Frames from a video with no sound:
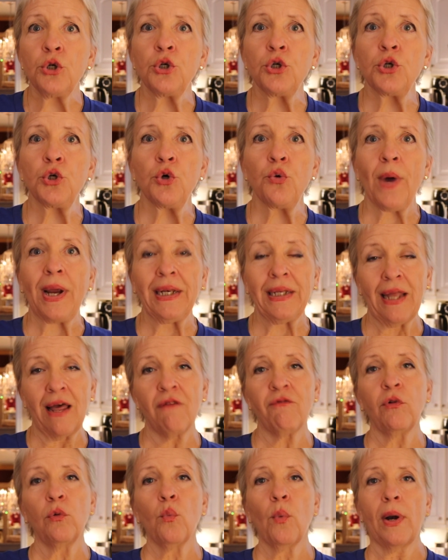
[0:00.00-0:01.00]
to a
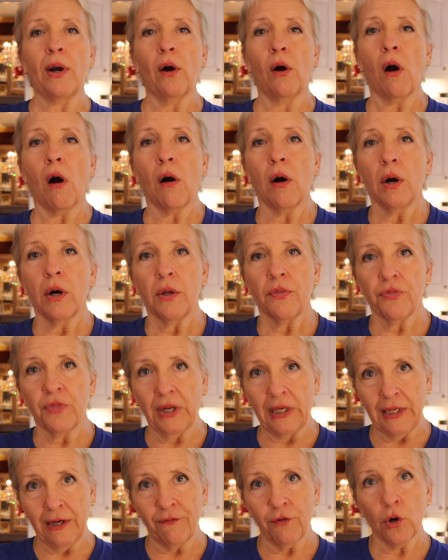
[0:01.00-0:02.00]
level where the
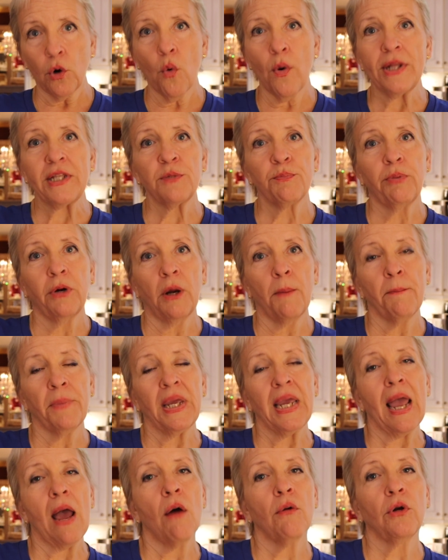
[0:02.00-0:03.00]
liver quits
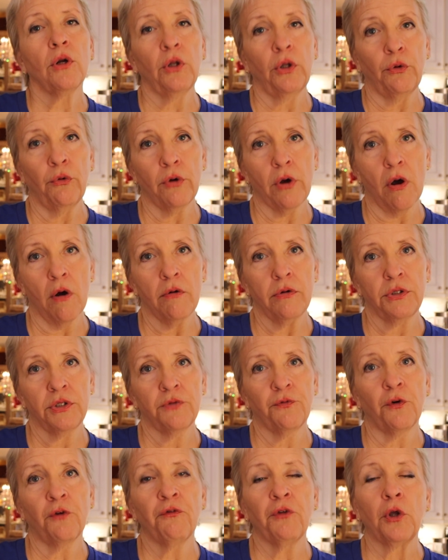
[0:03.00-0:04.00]
pumping out glucose
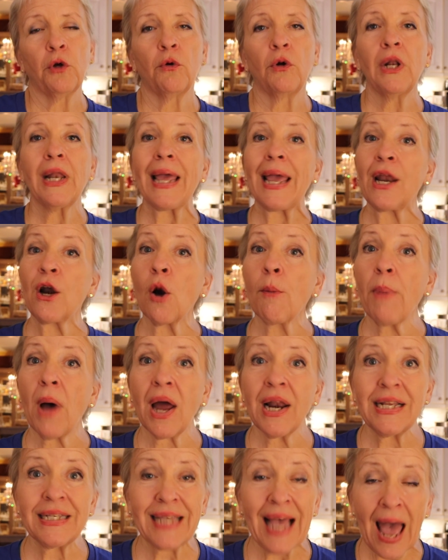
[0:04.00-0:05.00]
for fuel and our
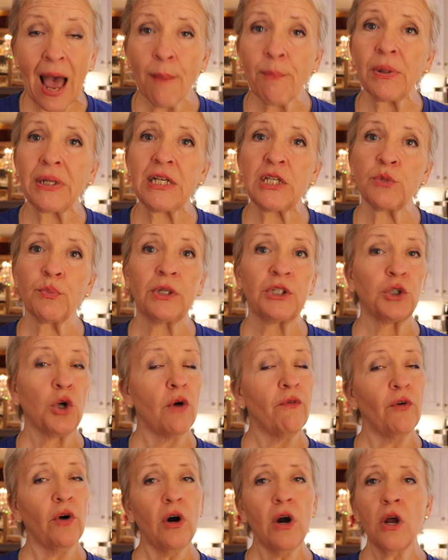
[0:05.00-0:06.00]
bodies happily switch
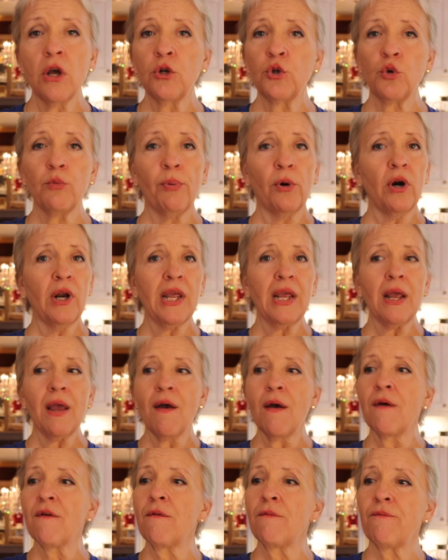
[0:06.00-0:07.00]
over to
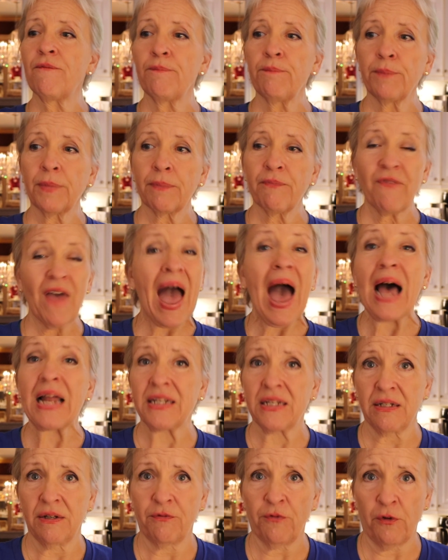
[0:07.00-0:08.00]
burning
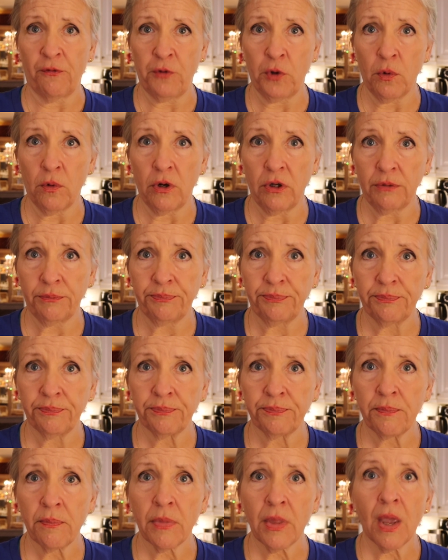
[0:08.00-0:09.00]
fat for fuel.
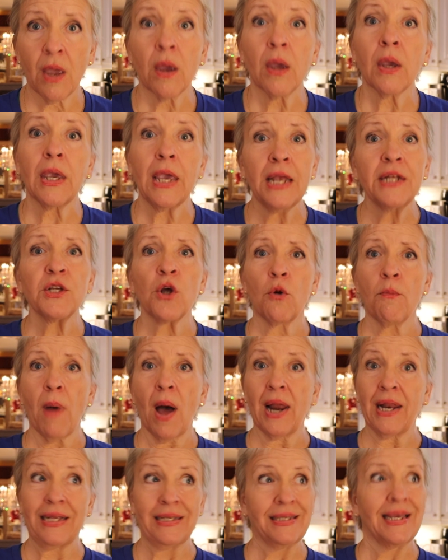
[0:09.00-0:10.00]
Ketone
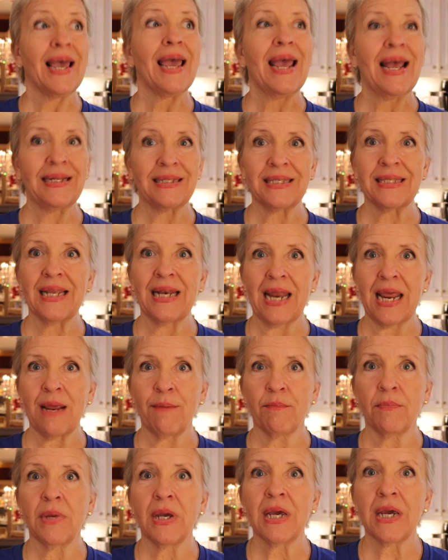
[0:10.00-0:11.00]
bodies, hence the
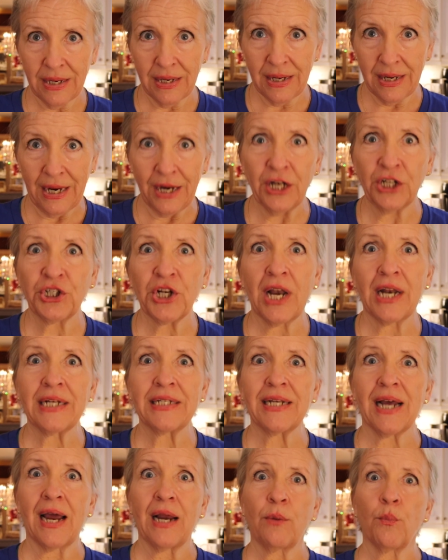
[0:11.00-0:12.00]
name ketogenic
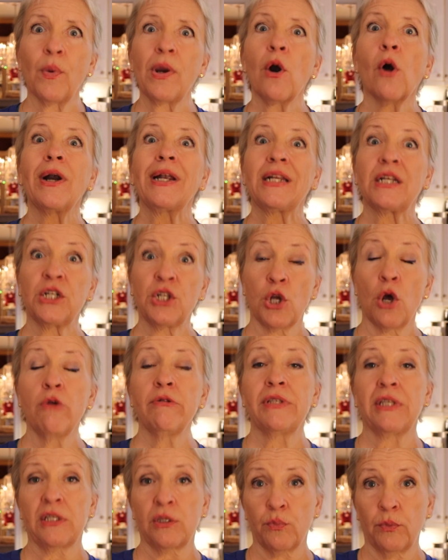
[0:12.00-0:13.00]
diet. We are in
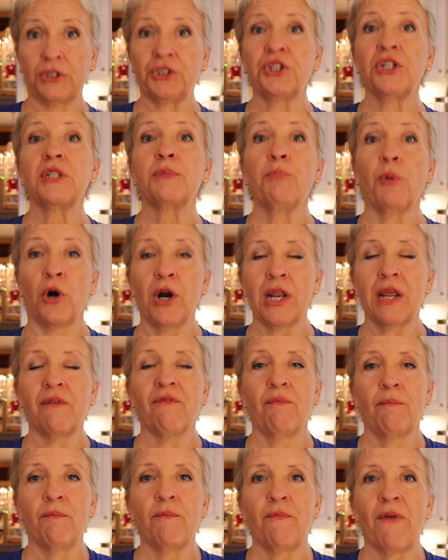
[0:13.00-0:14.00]
ketosis, which is
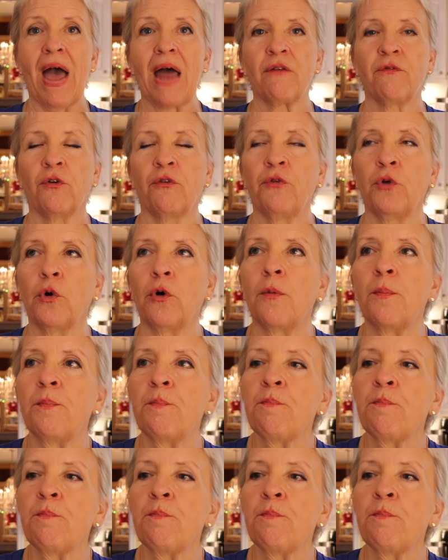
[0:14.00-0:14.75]
burning fat for fuel.